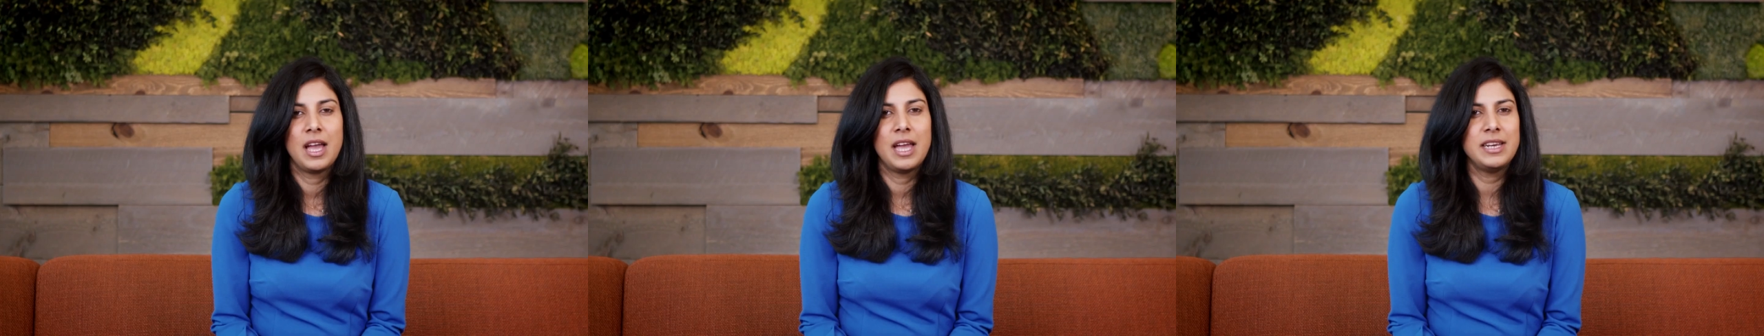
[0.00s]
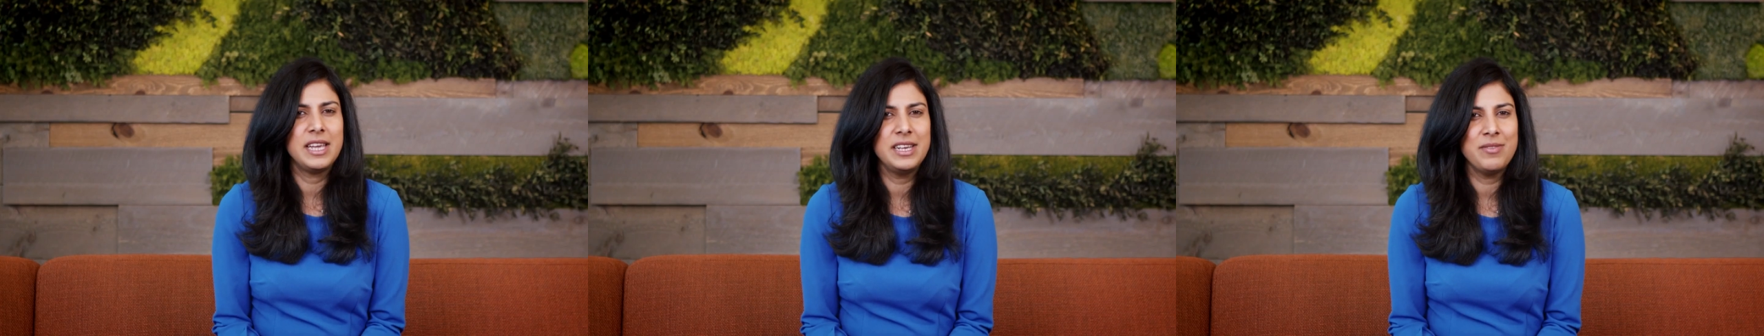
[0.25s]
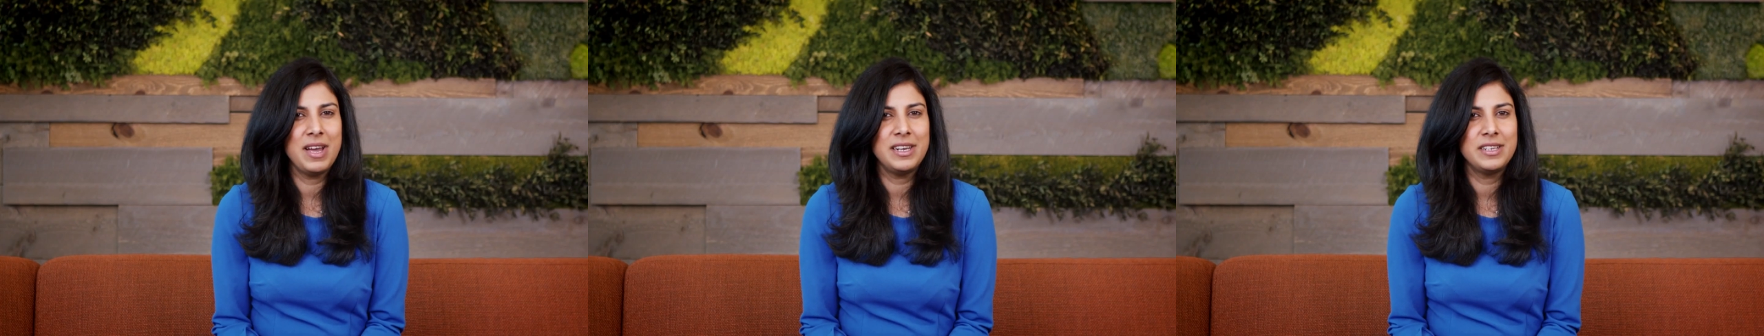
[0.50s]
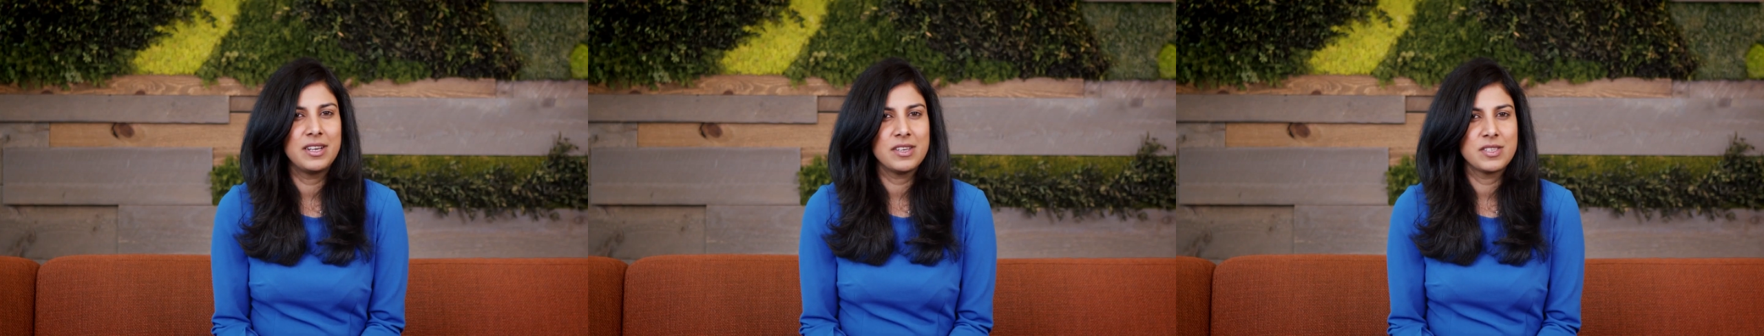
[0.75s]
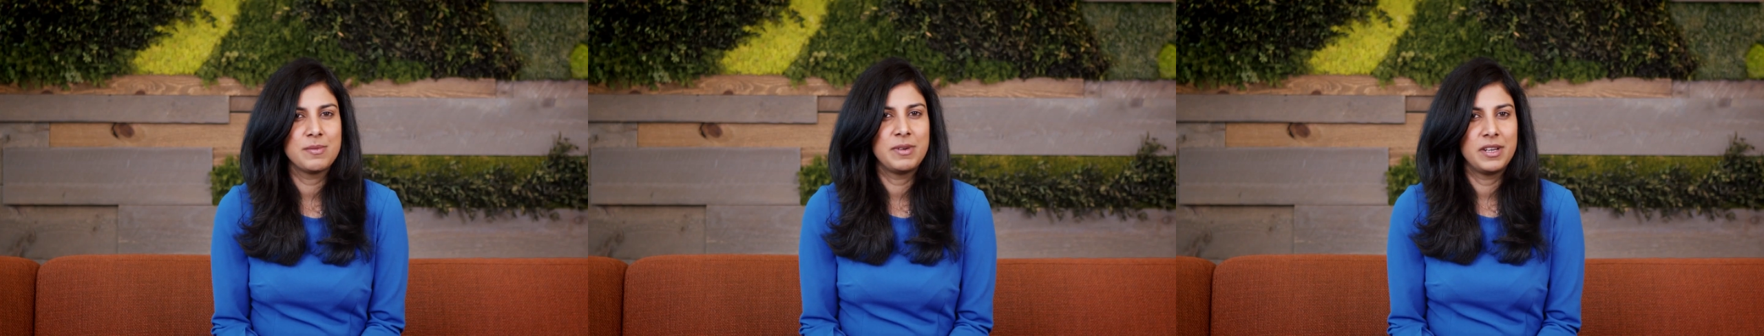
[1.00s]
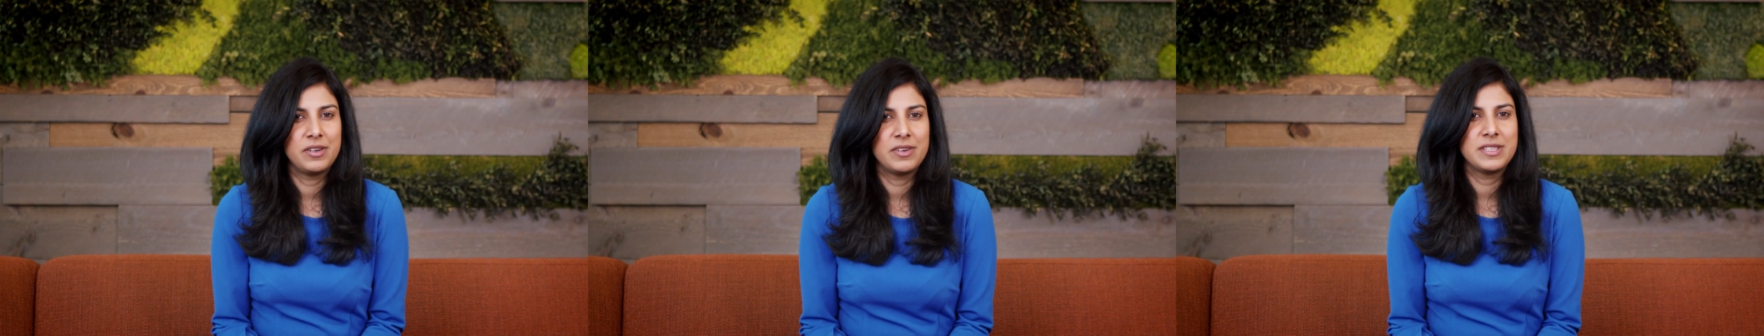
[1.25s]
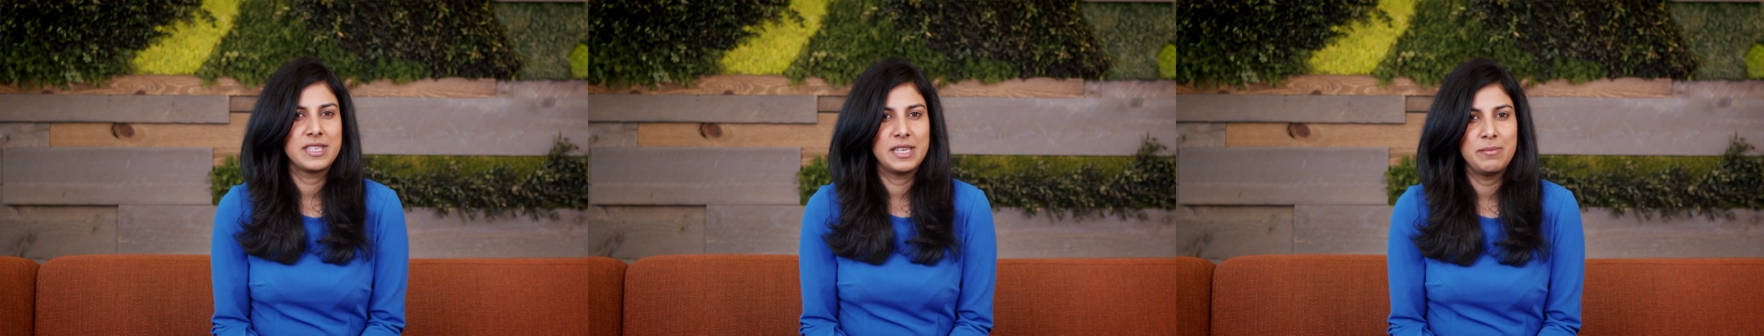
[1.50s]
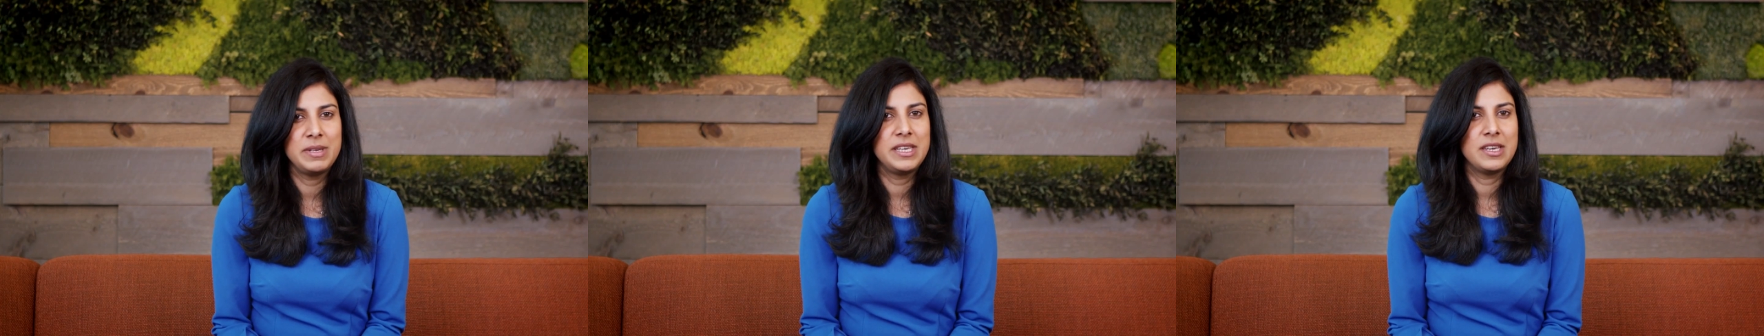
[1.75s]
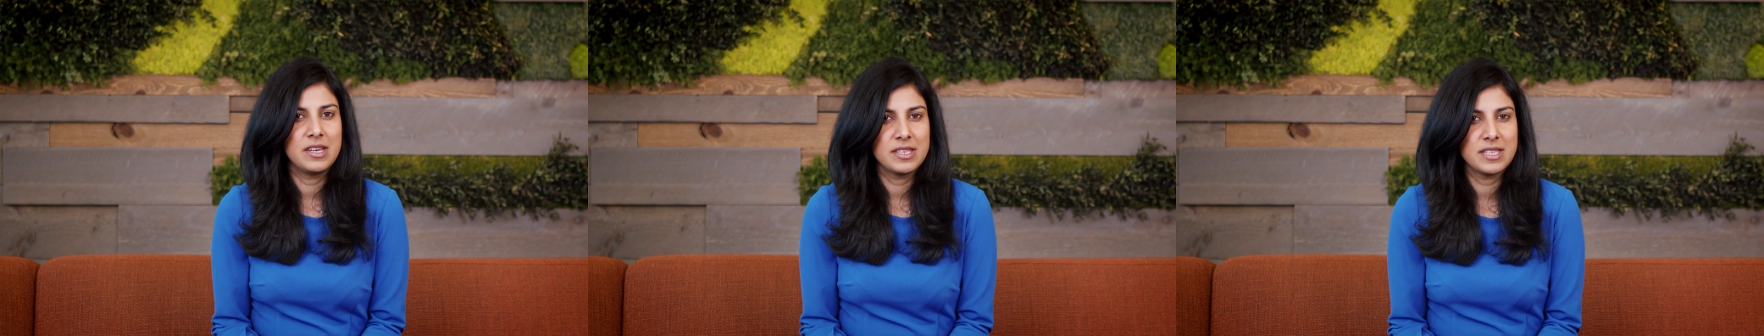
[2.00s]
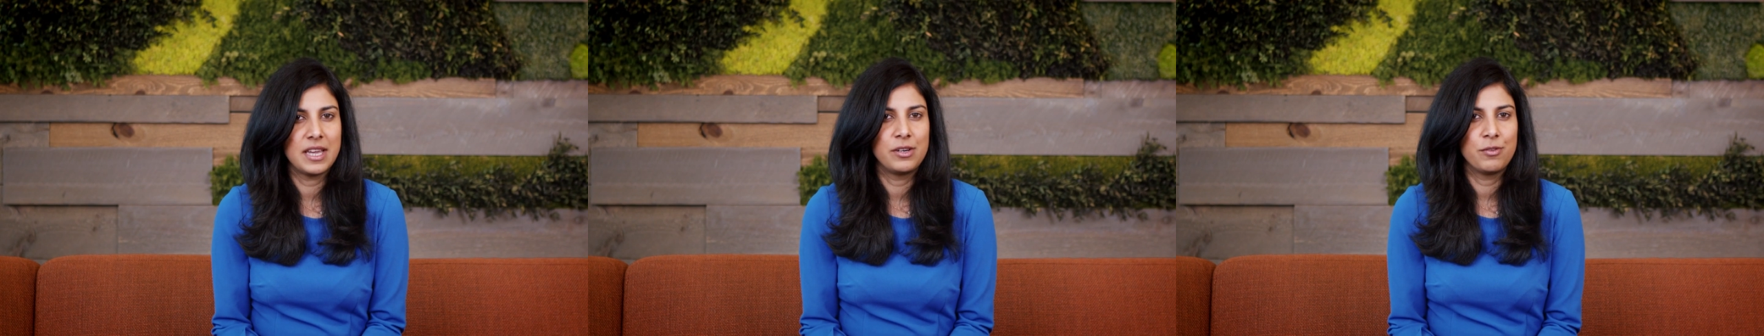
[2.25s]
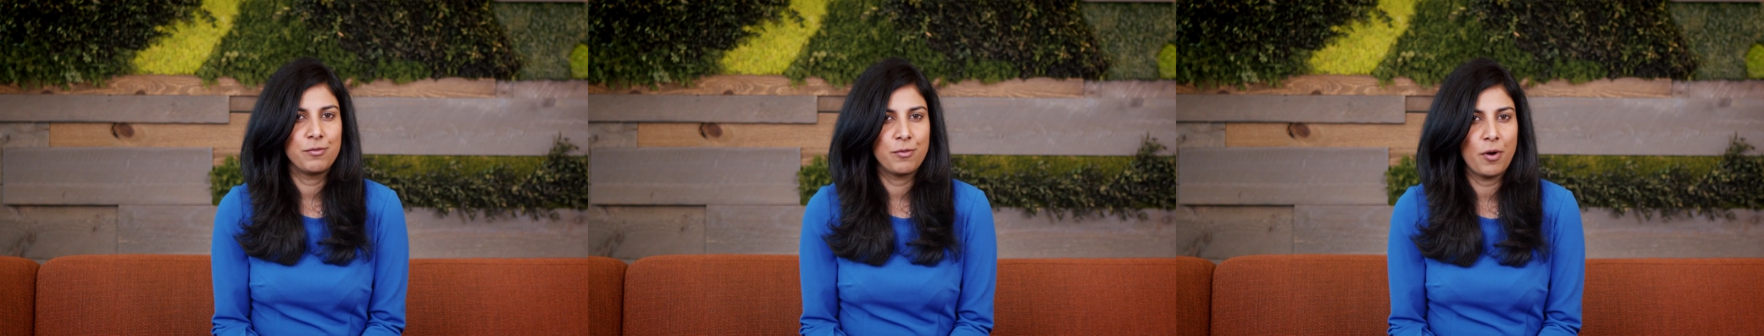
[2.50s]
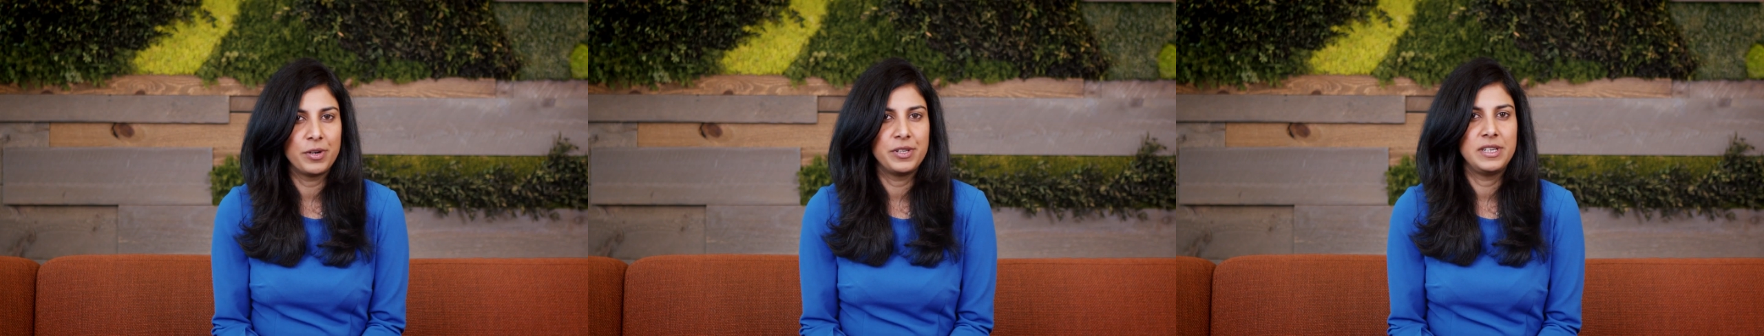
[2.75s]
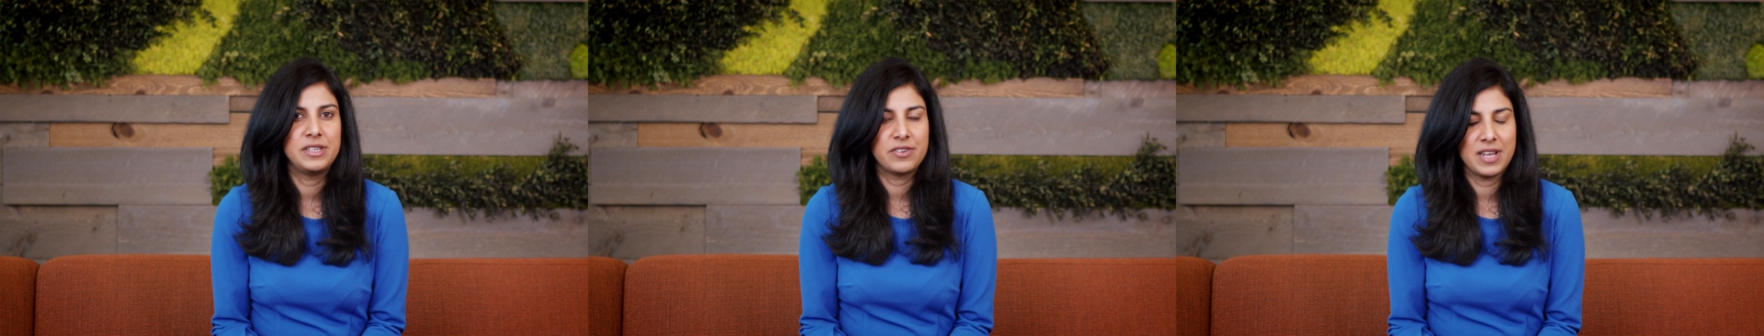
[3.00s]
An invalid customer address can be a sign of fraudulent